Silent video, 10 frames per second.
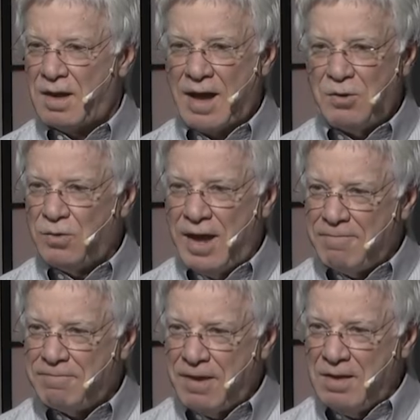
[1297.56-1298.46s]
I don't
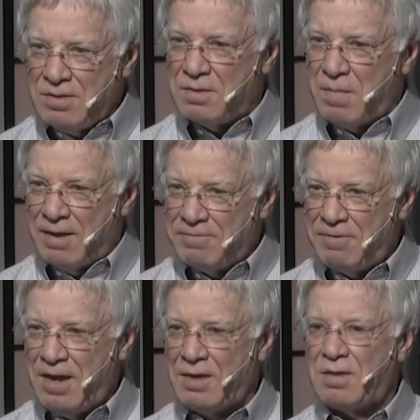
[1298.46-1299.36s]
have faith in my
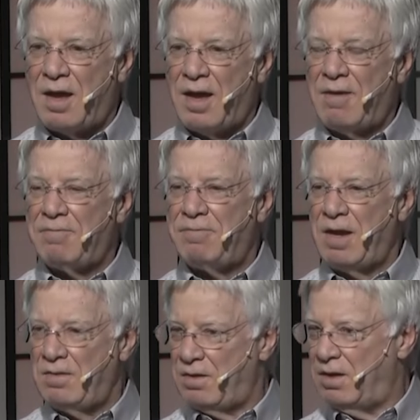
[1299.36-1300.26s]
faith, I have
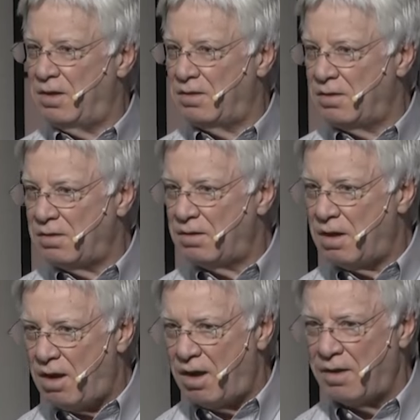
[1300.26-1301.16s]
faith in
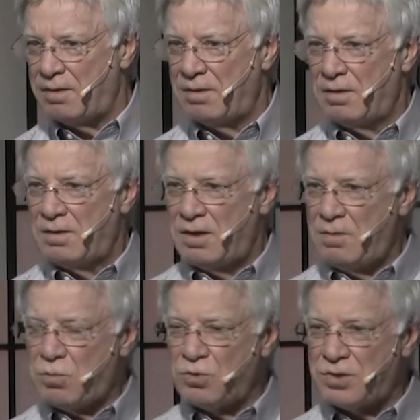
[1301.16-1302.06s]
God.
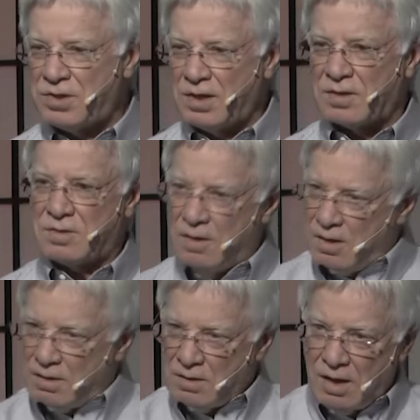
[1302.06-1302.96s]
Hebrews 6,
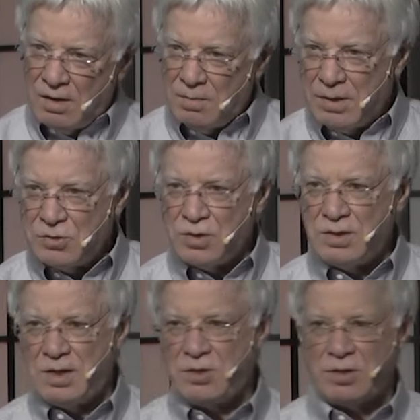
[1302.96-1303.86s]
elementary
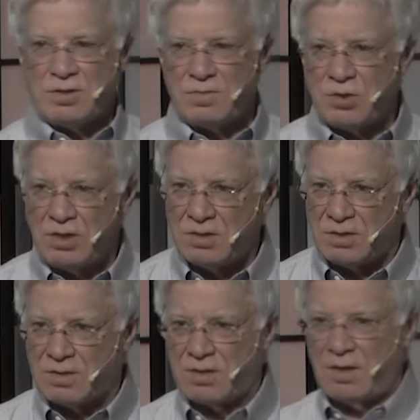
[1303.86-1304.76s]
teachings of
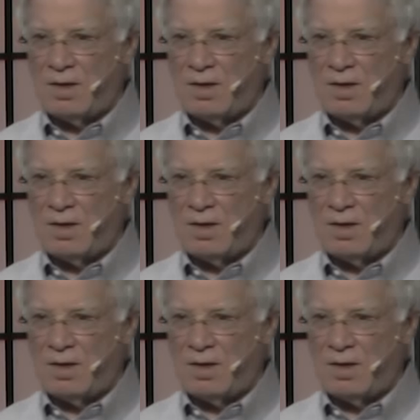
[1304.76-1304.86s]
Jesus.